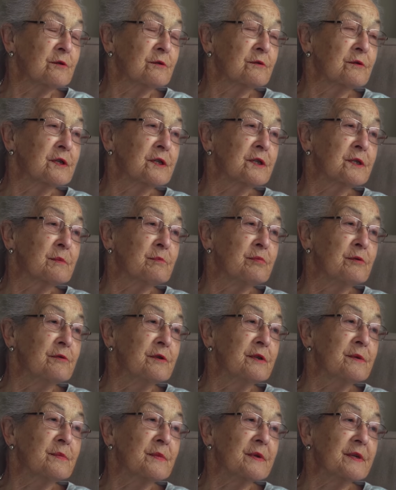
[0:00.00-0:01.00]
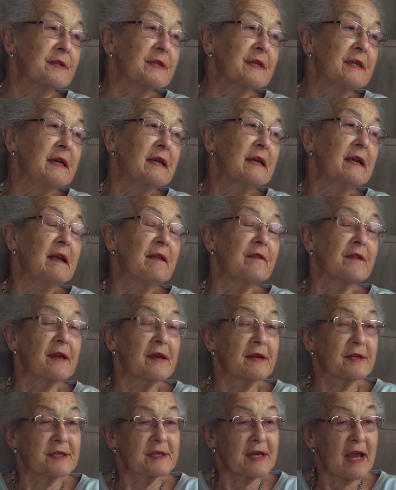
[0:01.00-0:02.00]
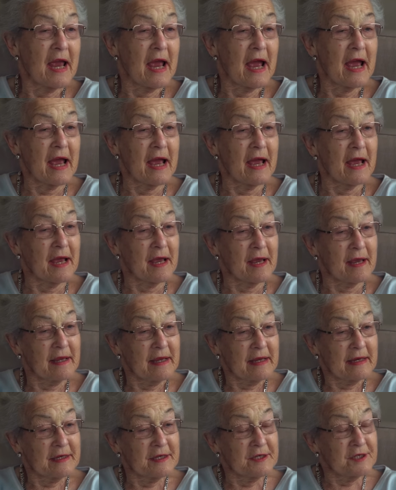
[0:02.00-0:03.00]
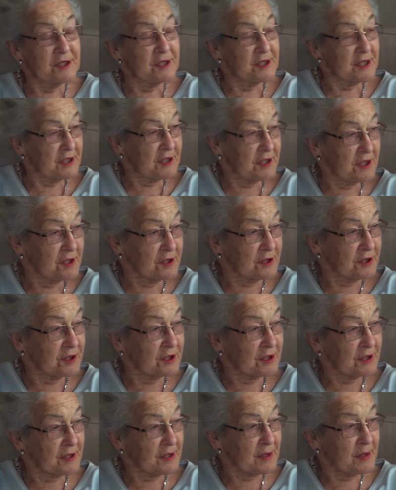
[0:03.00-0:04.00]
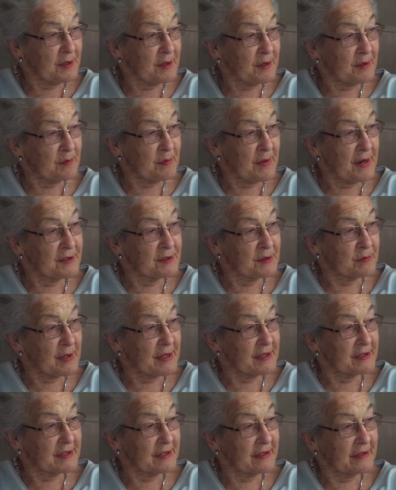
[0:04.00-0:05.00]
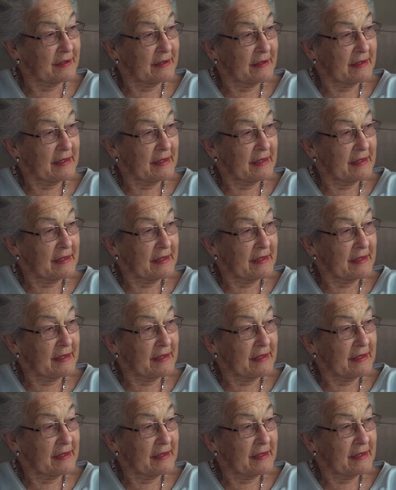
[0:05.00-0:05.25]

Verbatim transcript: your disappointment that Lindsay Tisch, the Matamata